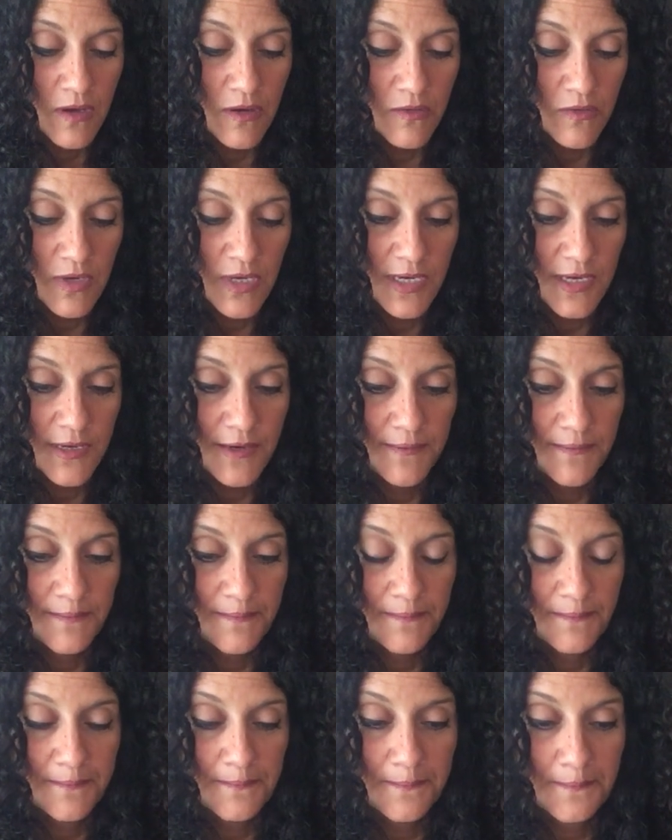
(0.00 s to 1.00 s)
Okay.
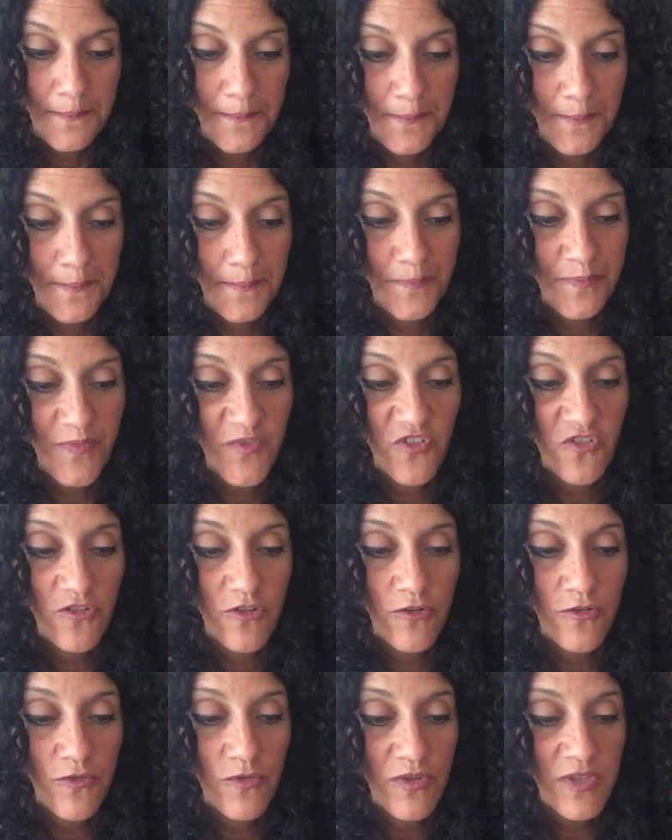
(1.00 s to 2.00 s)

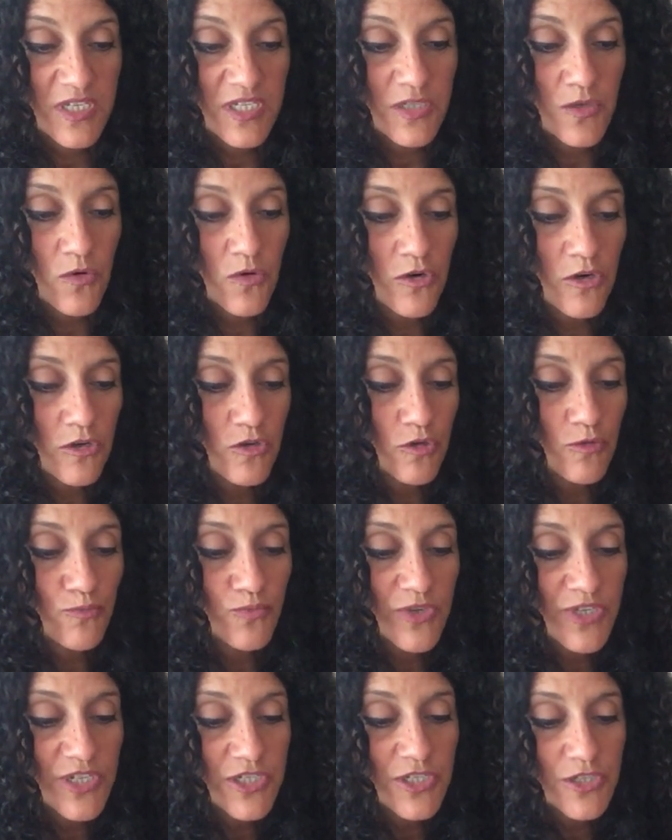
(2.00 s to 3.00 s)
So this oracle
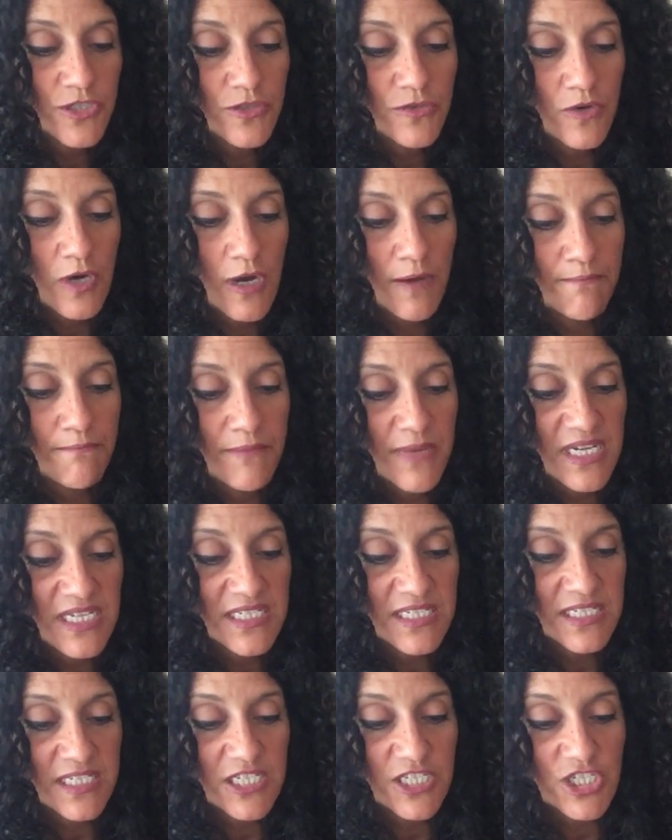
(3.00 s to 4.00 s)
brings you a
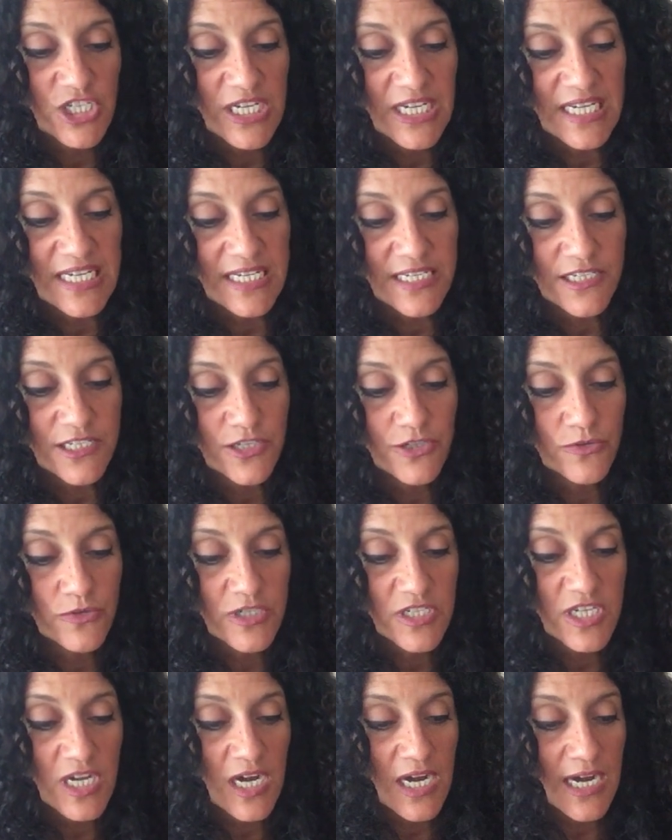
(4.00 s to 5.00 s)
message. It is your
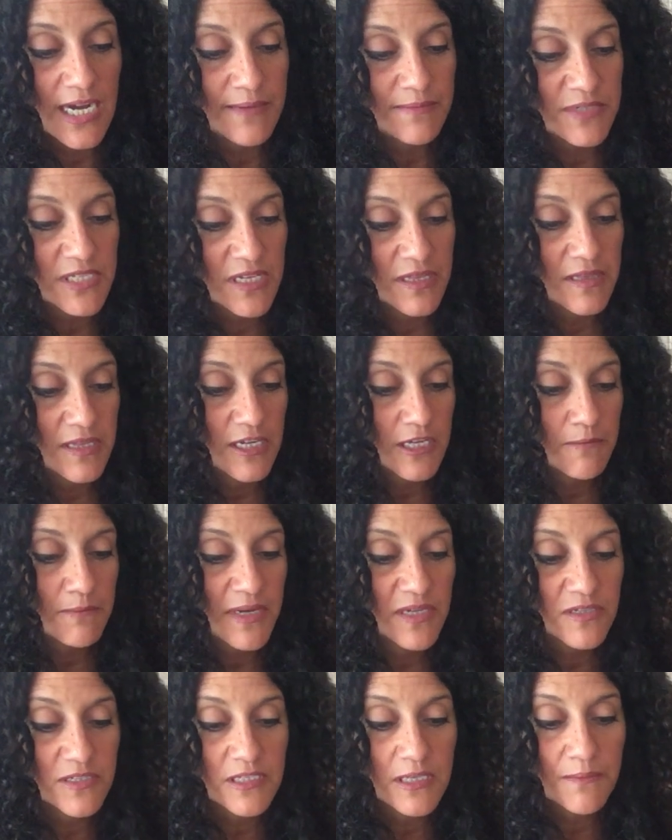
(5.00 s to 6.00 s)
time to think
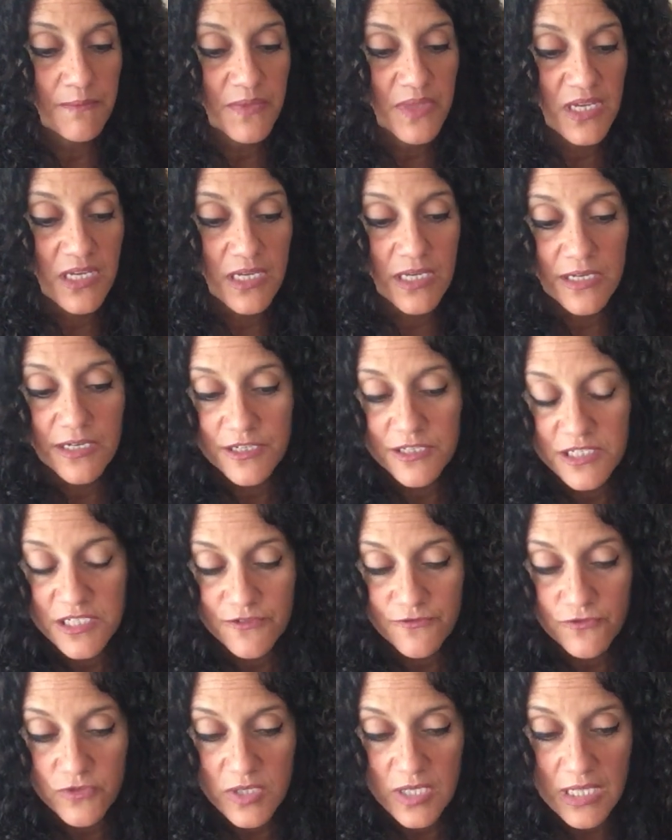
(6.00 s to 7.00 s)
about something in a
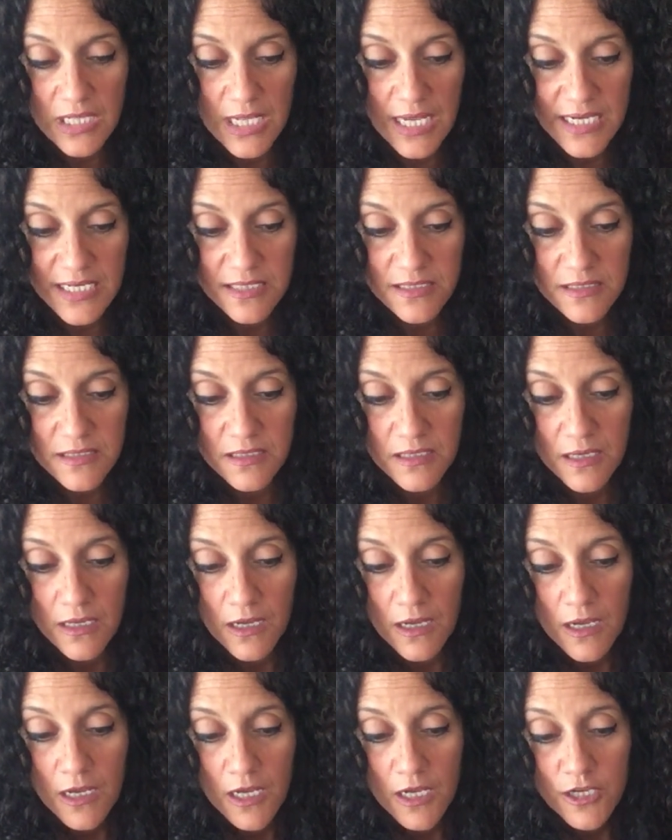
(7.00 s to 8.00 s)
different light.
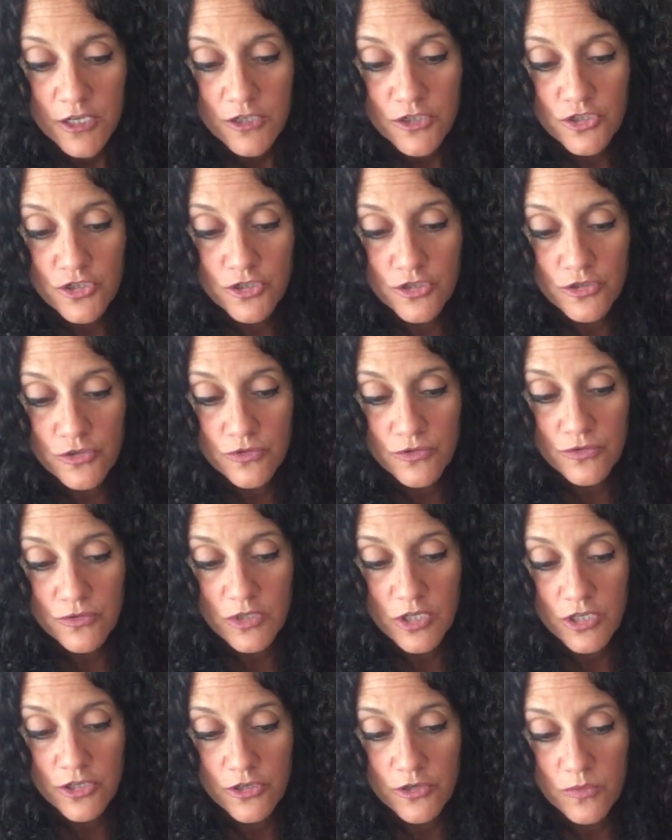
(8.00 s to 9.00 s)

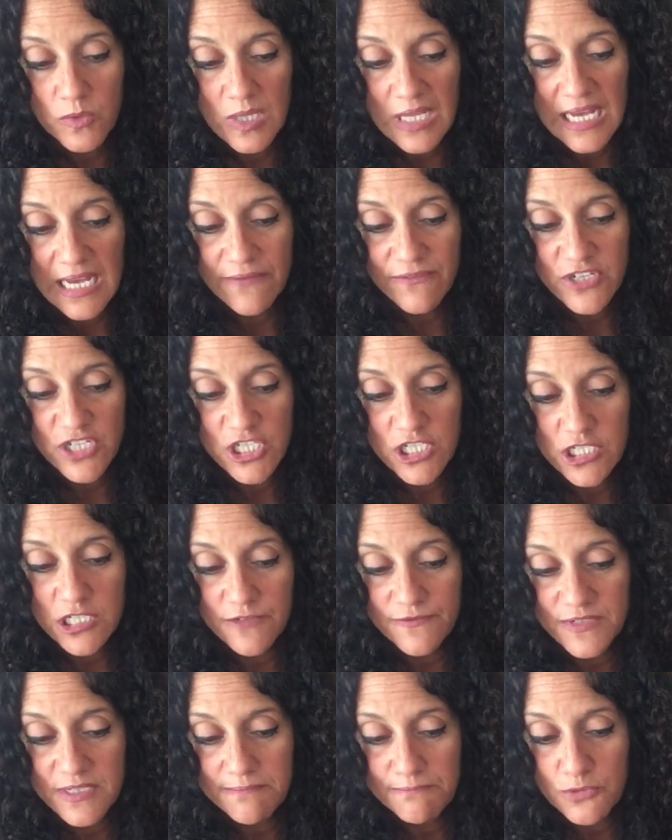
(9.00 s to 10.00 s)
Soon you will have a
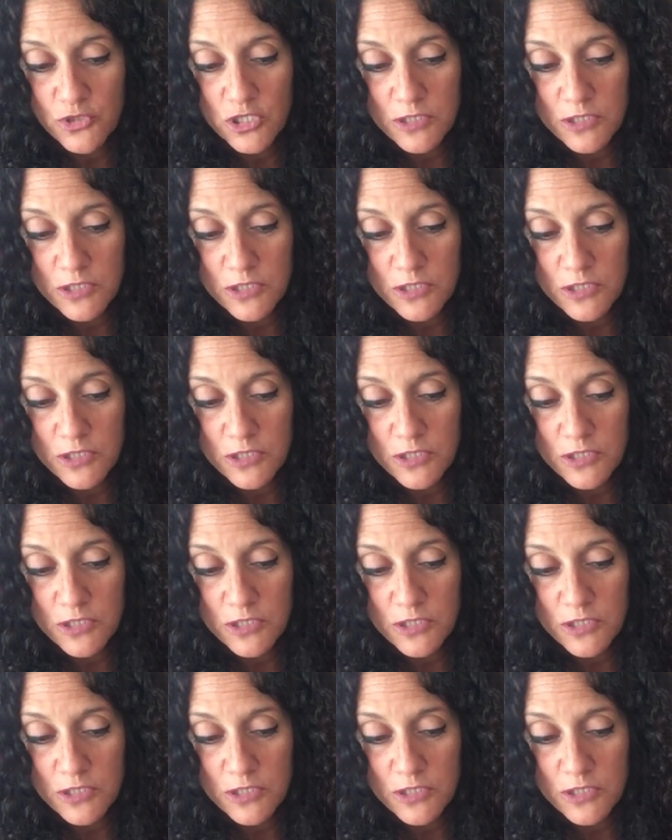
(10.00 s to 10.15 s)
shift in